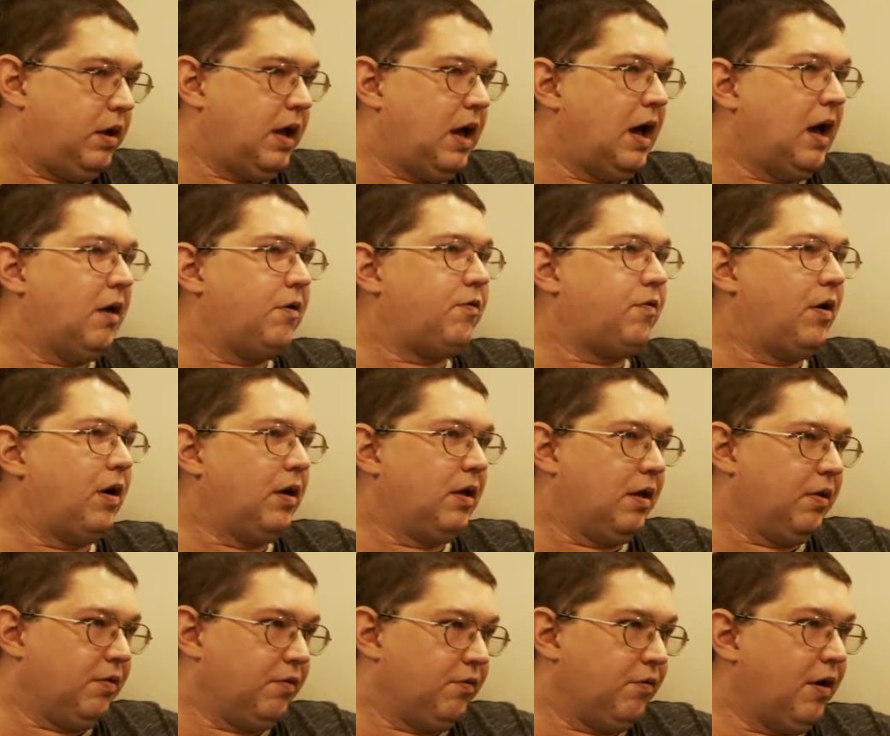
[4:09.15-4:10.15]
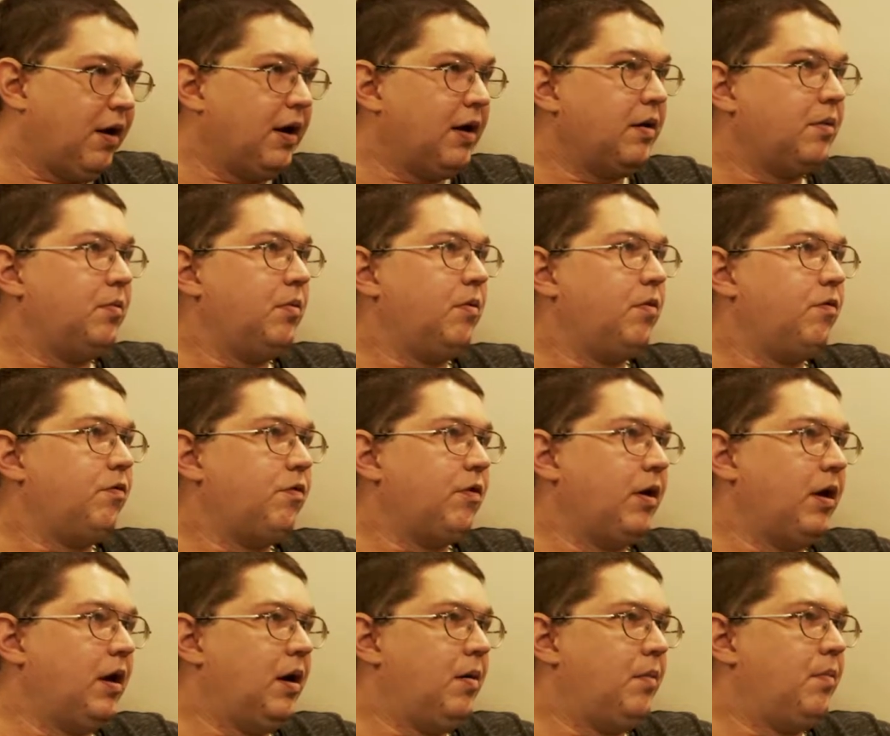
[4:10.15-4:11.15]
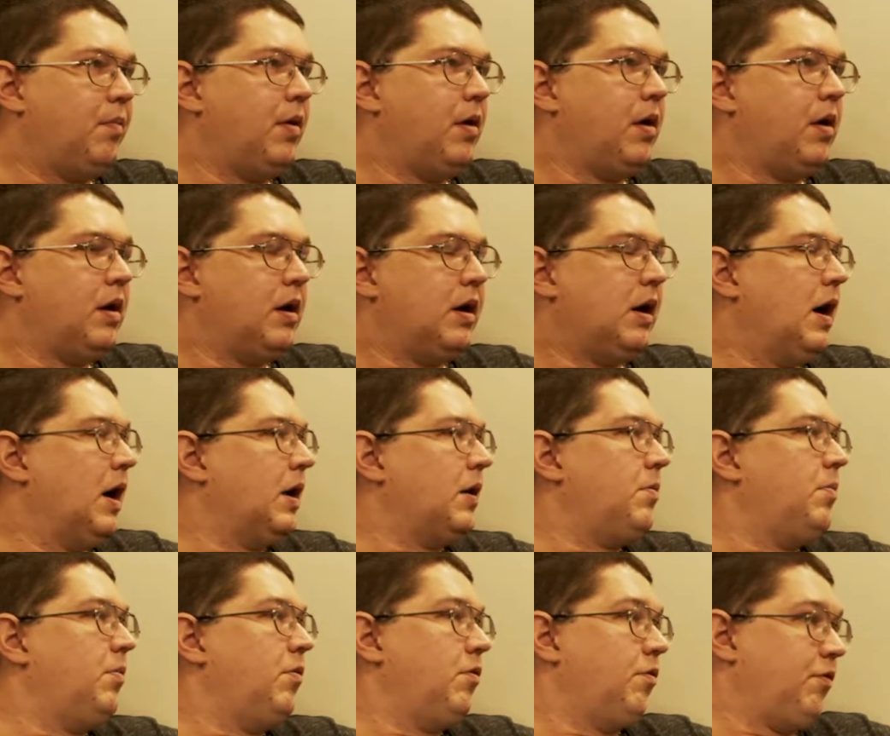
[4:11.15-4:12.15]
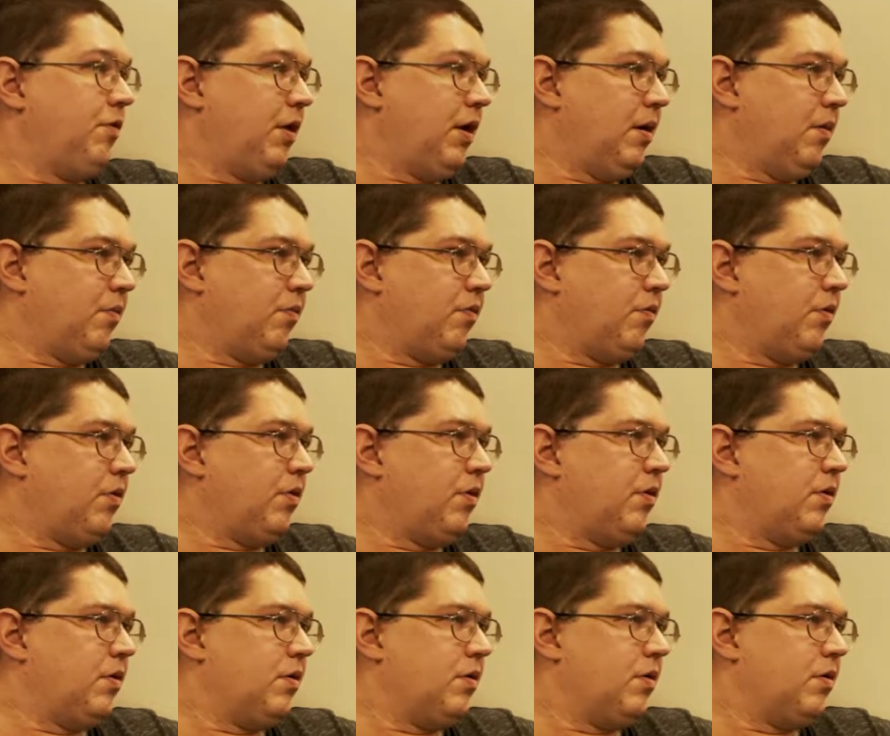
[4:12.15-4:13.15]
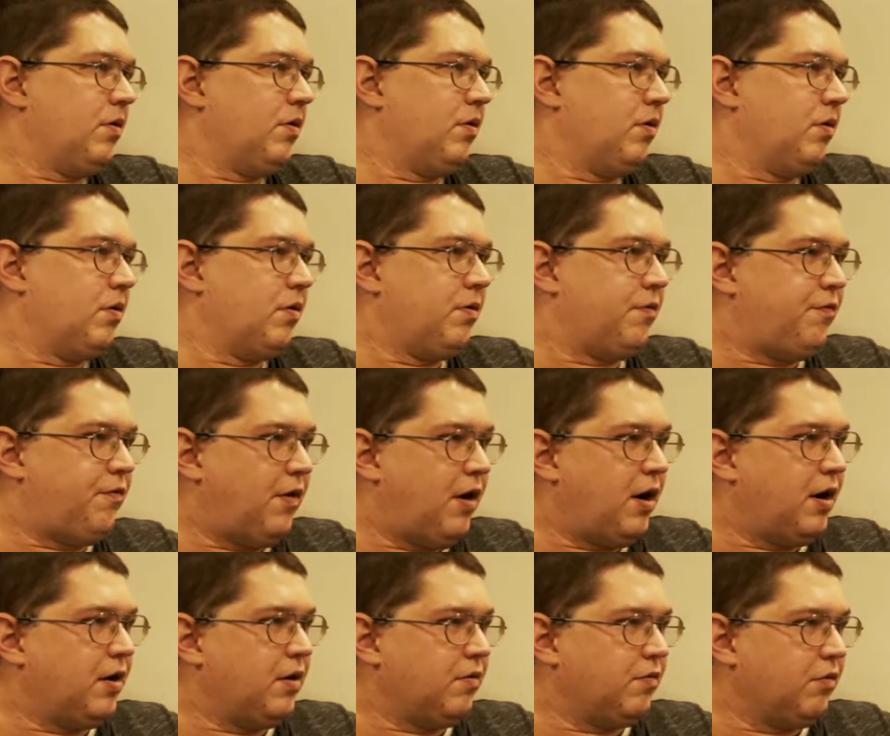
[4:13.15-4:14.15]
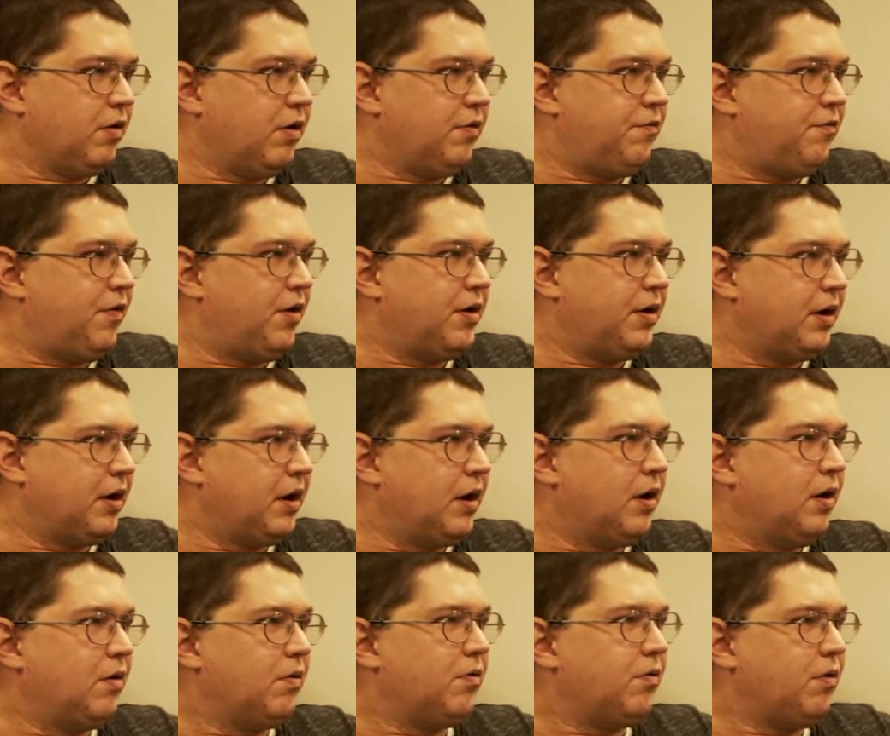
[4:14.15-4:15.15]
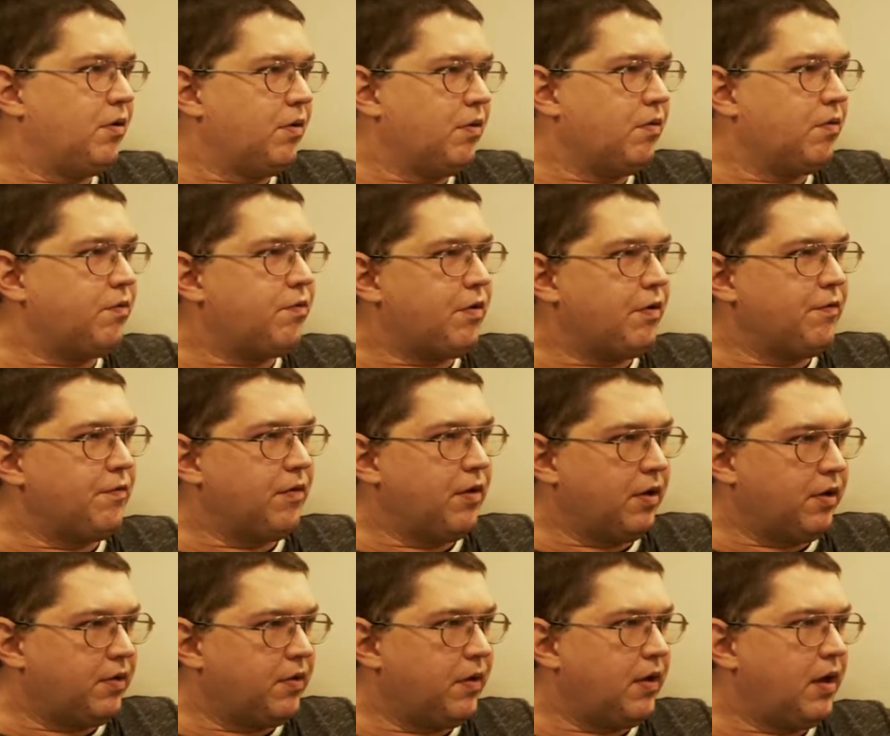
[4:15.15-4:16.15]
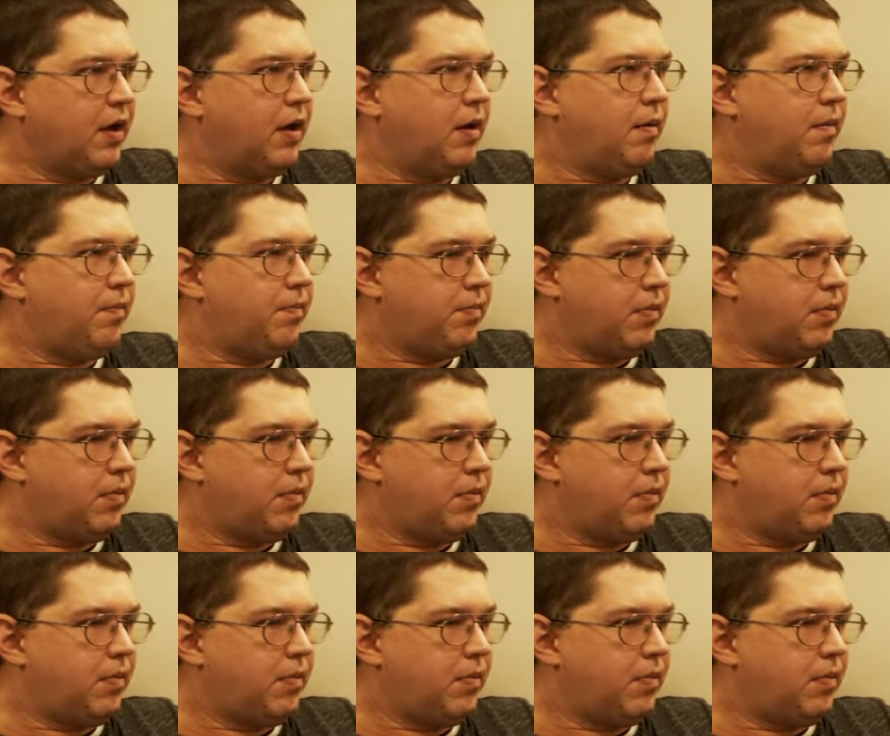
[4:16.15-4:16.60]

Yes, I love the Reading Museum. I like museums. They're fun. They're really fun to go to and stuff like that.